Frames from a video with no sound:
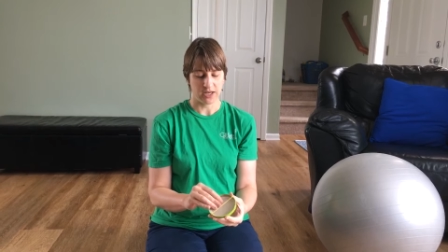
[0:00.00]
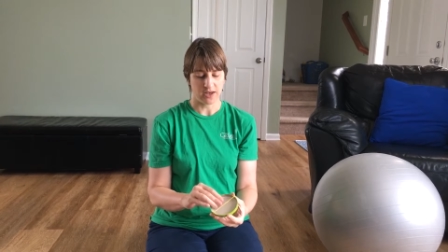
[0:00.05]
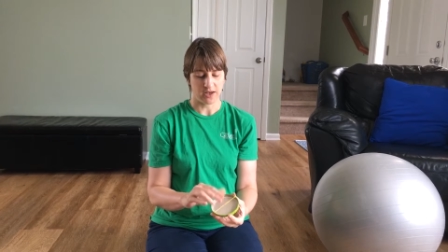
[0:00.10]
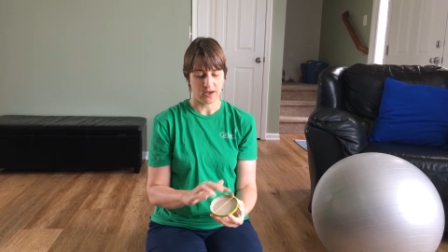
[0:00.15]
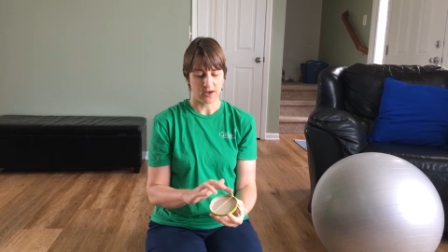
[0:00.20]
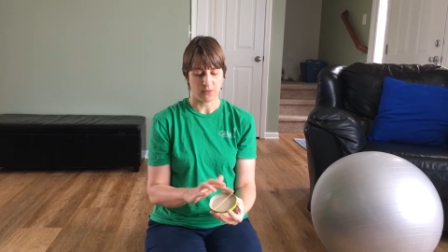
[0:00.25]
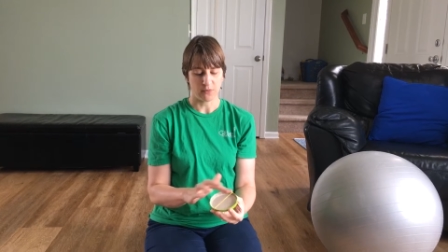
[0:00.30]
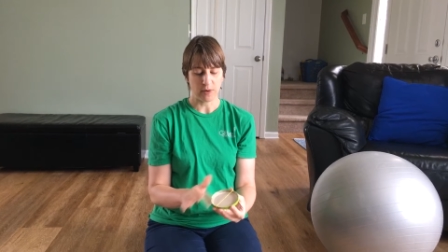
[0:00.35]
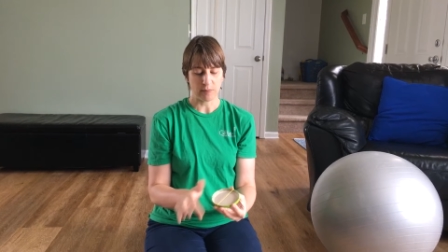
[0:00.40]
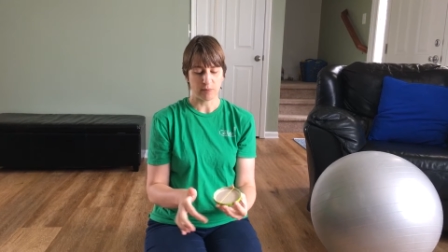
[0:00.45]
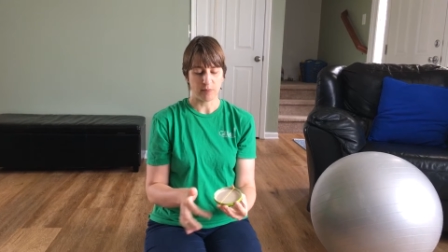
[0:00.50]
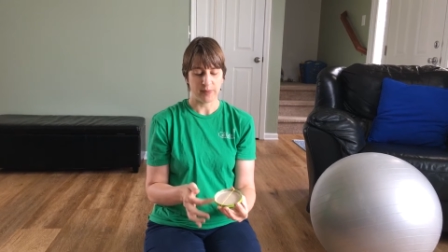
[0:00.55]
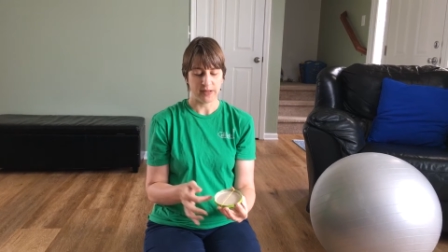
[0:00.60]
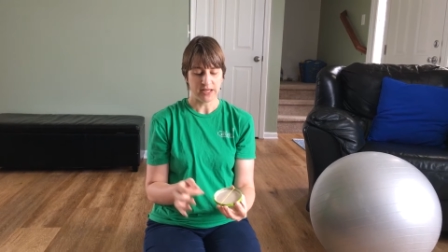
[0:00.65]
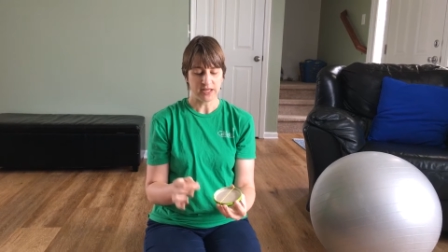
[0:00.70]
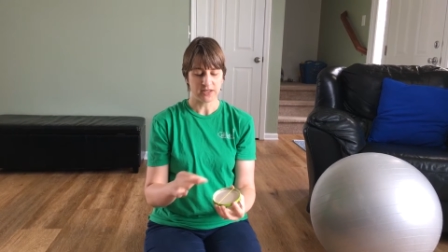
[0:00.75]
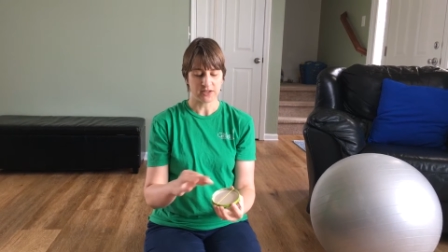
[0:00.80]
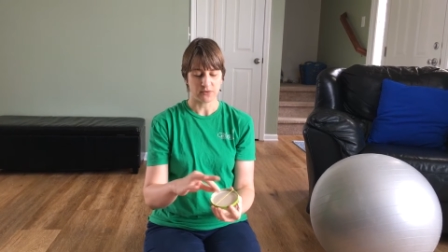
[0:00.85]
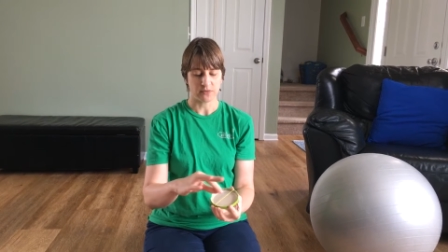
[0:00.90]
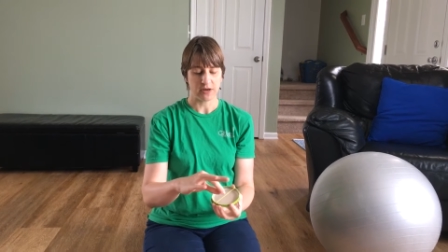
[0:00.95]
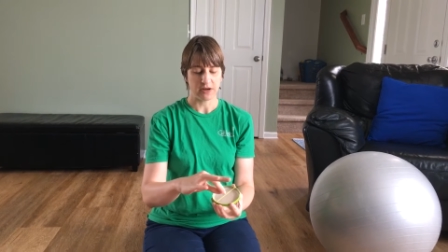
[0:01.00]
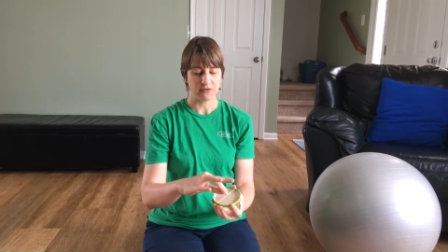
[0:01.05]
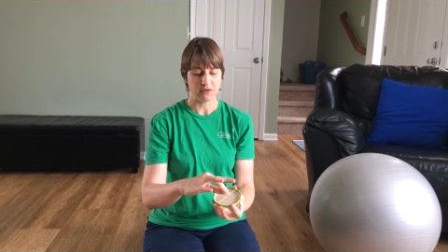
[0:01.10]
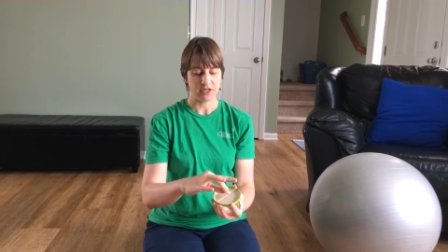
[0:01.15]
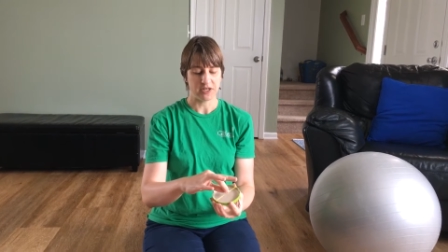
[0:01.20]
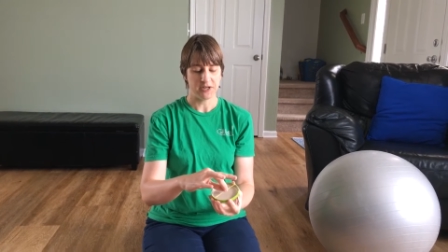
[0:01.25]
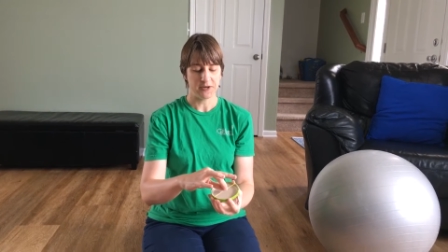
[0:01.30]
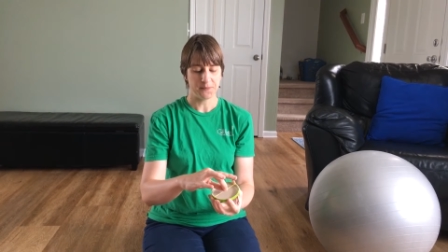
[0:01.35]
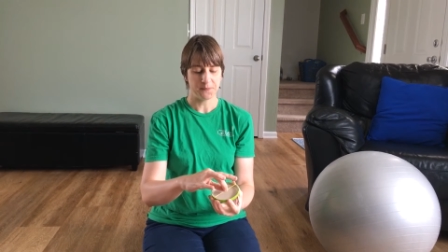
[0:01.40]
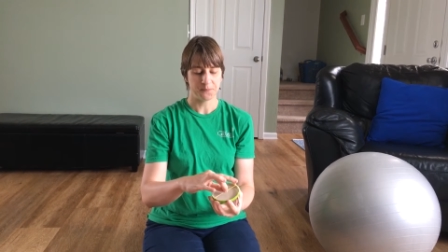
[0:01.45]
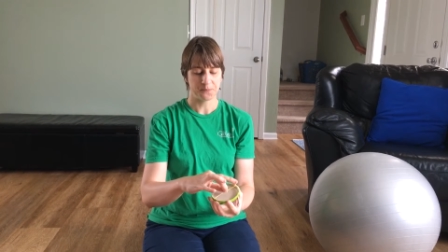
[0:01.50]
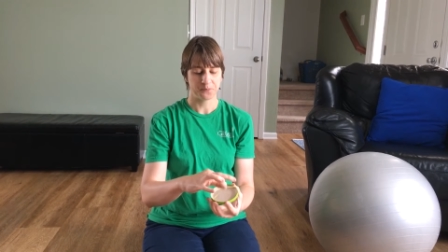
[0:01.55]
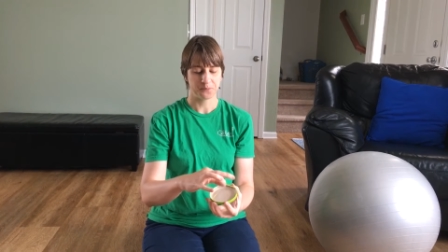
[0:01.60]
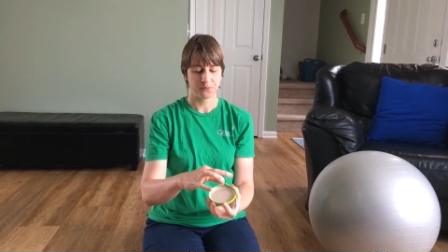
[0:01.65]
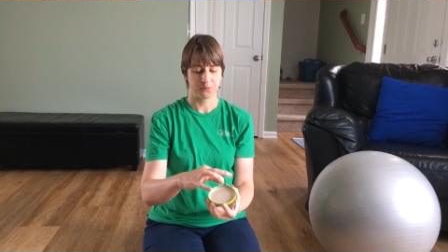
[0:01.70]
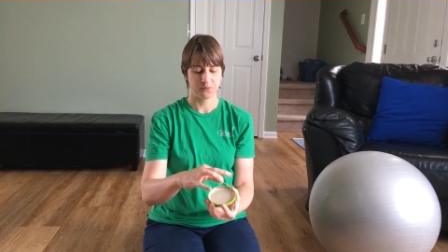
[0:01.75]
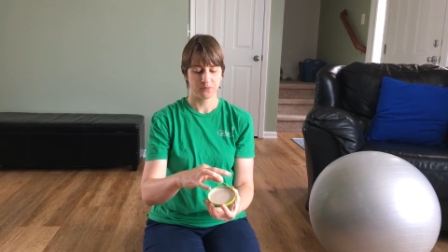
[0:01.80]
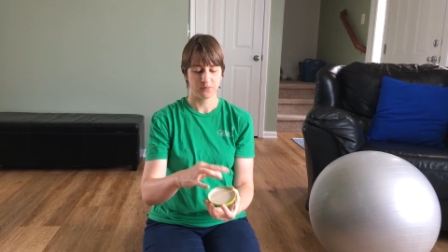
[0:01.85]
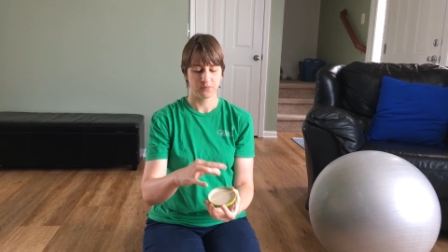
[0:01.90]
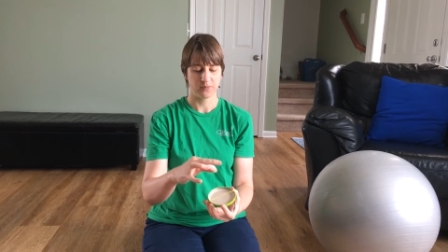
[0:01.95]
a rubber band around it,
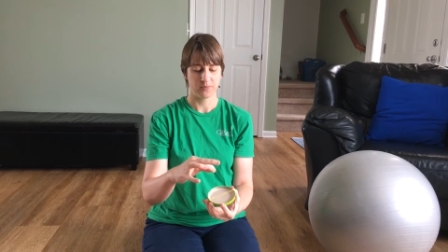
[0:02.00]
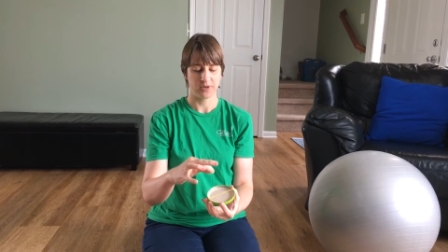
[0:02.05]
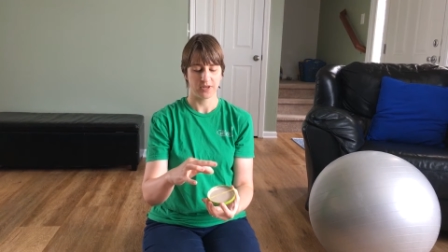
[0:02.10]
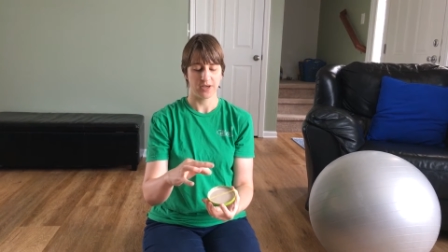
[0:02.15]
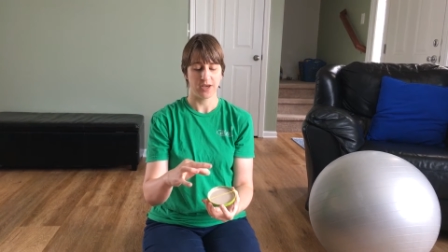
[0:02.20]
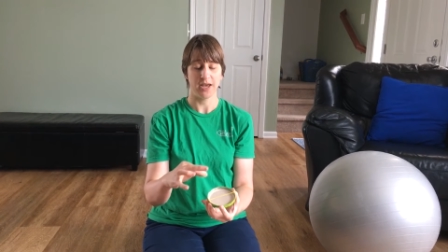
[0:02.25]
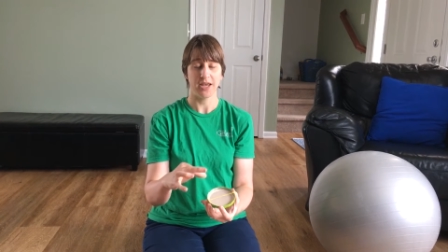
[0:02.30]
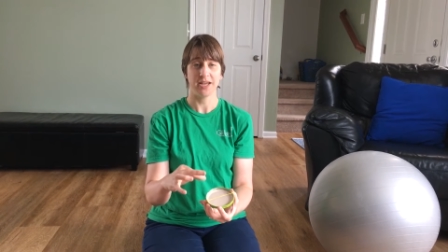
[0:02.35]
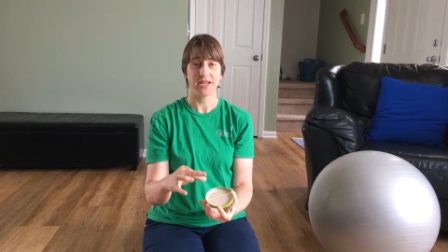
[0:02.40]
I